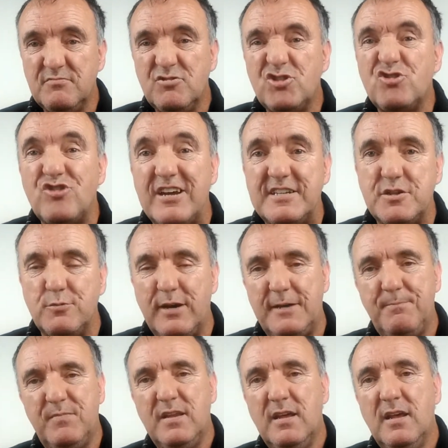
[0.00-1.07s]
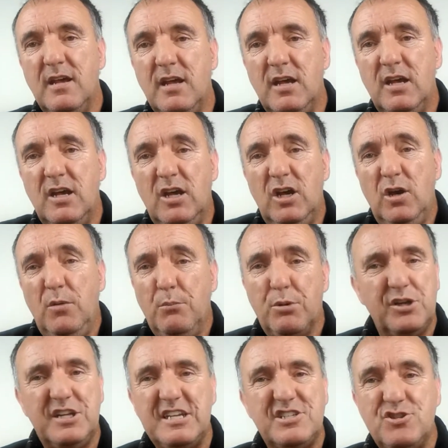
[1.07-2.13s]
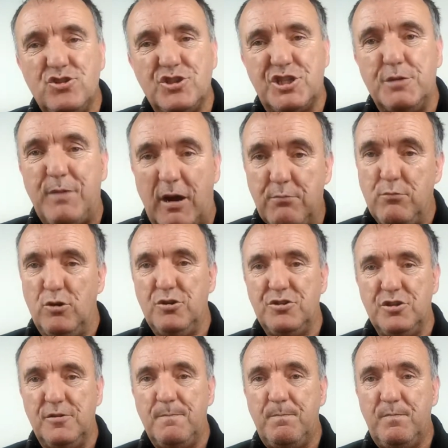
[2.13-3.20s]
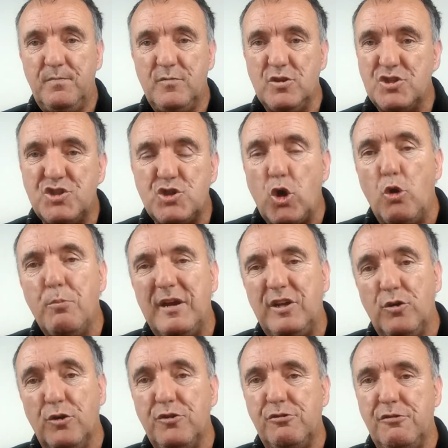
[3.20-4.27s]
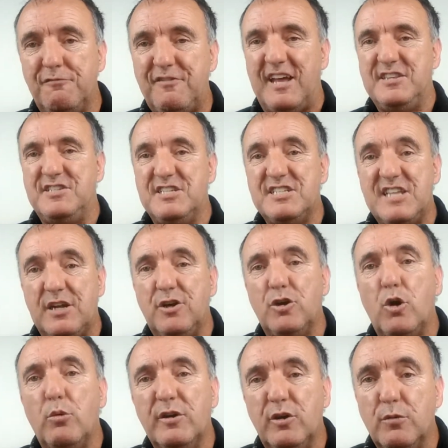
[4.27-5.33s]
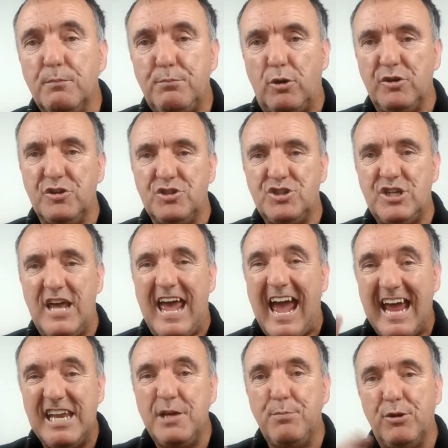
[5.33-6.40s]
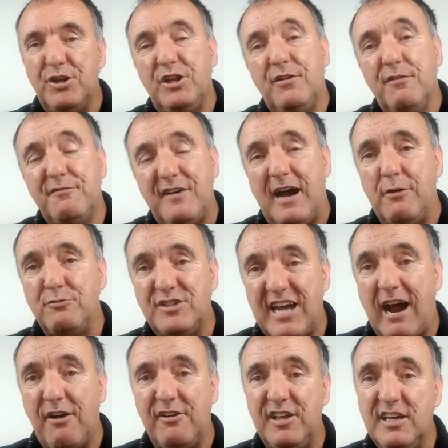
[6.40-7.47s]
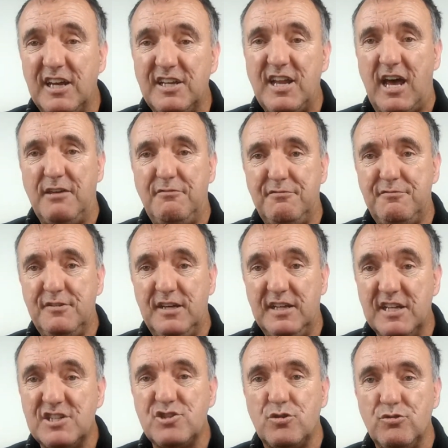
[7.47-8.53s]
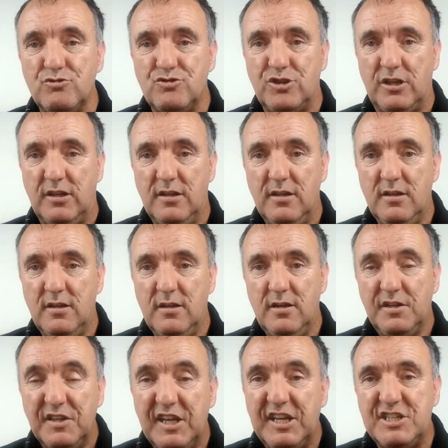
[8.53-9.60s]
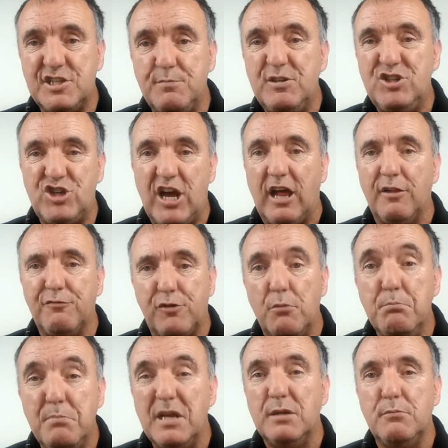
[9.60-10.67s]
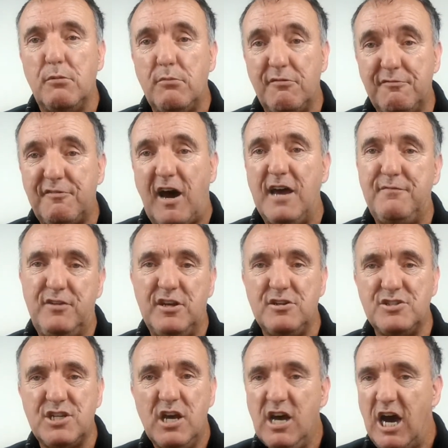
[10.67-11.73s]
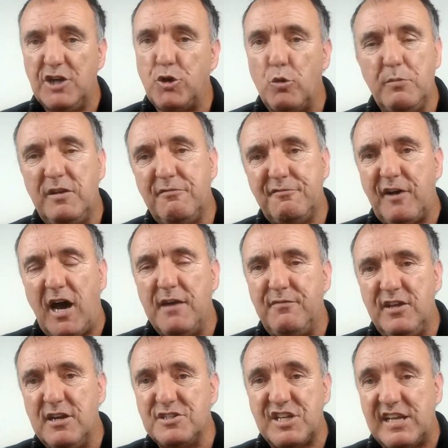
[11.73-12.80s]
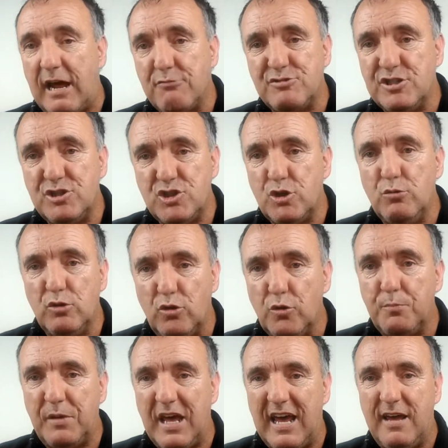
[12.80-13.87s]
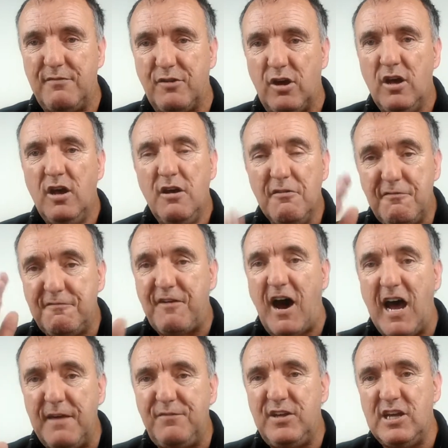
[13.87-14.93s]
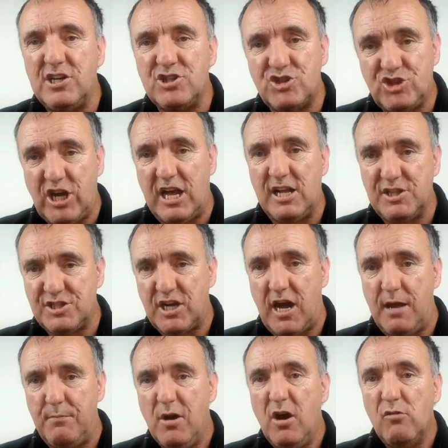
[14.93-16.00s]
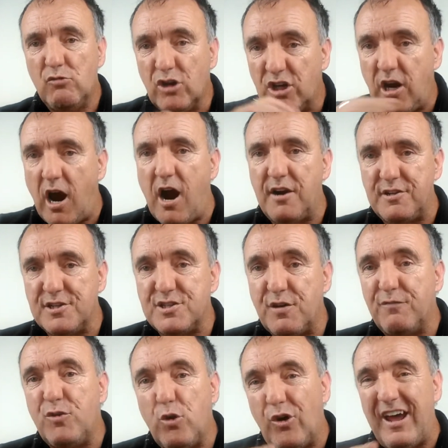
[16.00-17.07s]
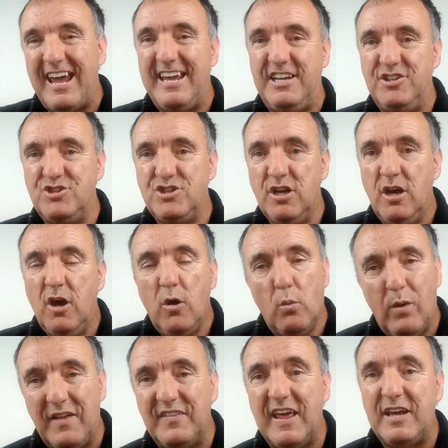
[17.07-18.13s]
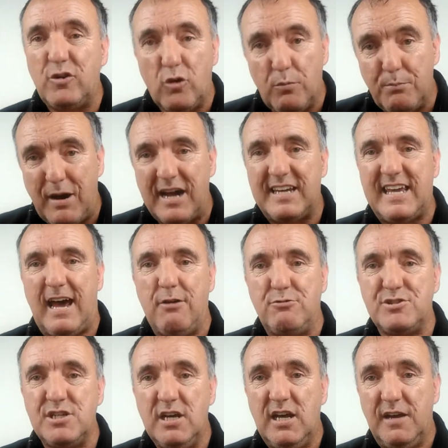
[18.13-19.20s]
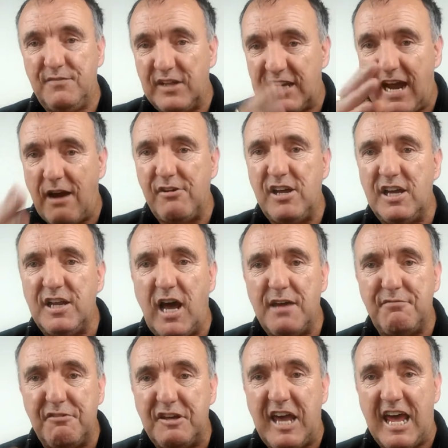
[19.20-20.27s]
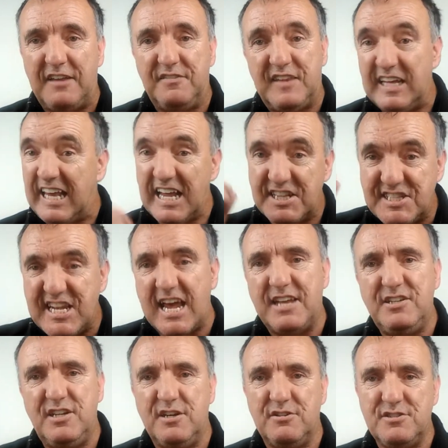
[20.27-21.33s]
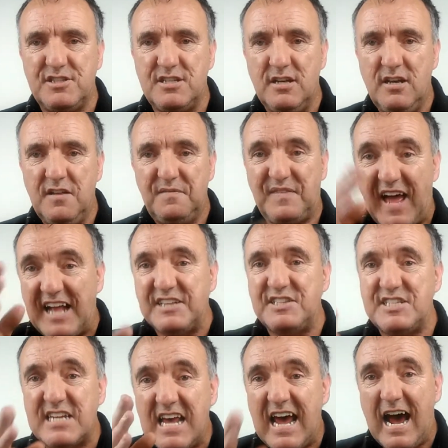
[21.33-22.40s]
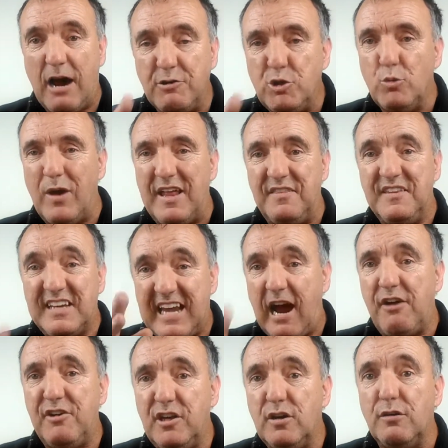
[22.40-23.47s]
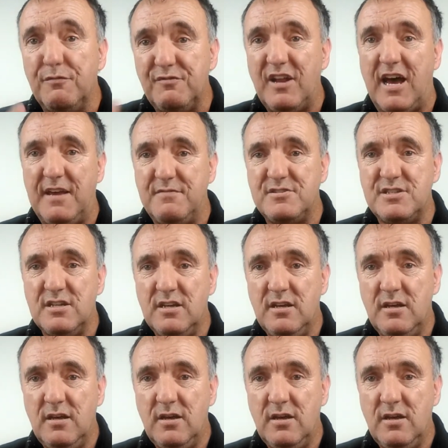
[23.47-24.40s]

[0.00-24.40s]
straight away. But it isn't just about murder. There's so many other offences that are going unpunished. Anybody found carrying a knife in this country needs to be jailed for a minimum of 5 years. I don't mean 5 years and out into a good behaviour. 5 years jail time, regardless of your age. When they come back out, if they carry a knife again, they get 10 years. That's how you end the carrying of knives.